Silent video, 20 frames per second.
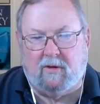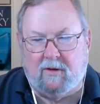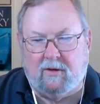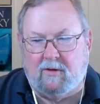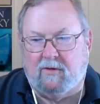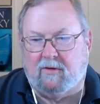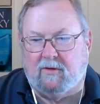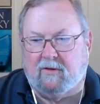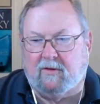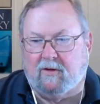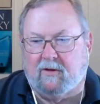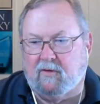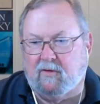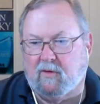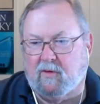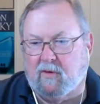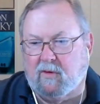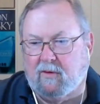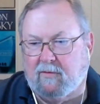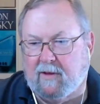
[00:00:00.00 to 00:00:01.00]
its
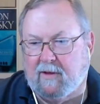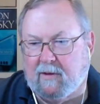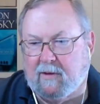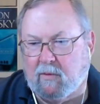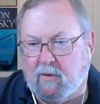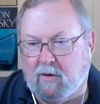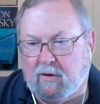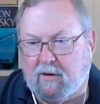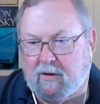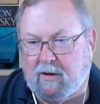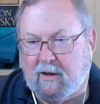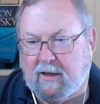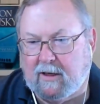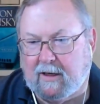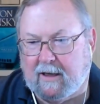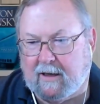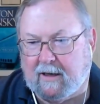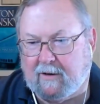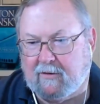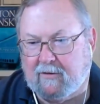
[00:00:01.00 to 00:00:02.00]
control of that word
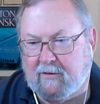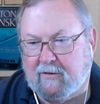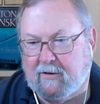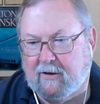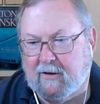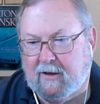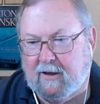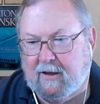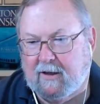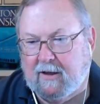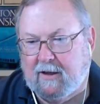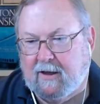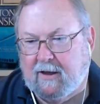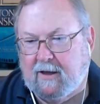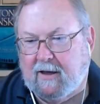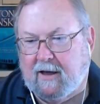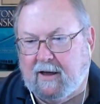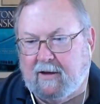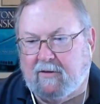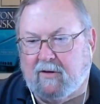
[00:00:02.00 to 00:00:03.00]
Kleenex.
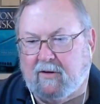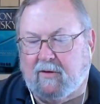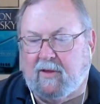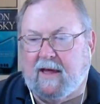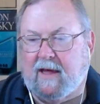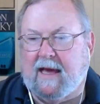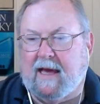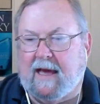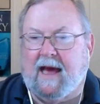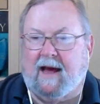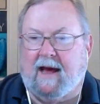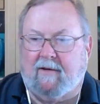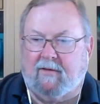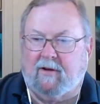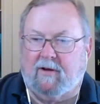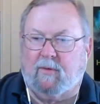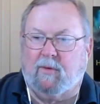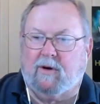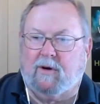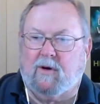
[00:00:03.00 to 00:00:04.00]
And so they have they're
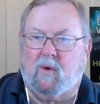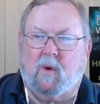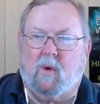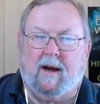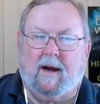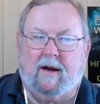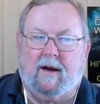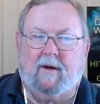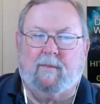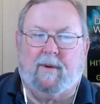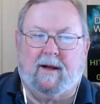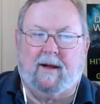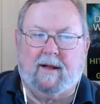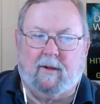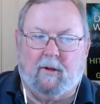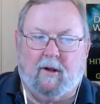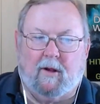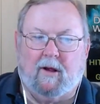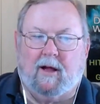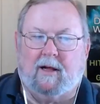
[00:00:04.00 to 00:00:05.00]
required by
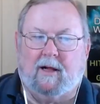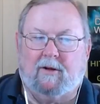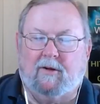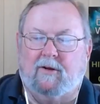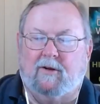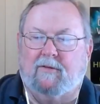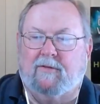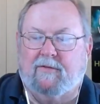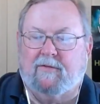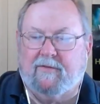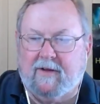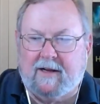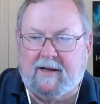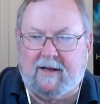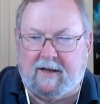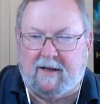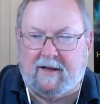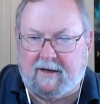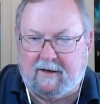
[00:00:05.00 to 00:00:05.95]
law to defend it.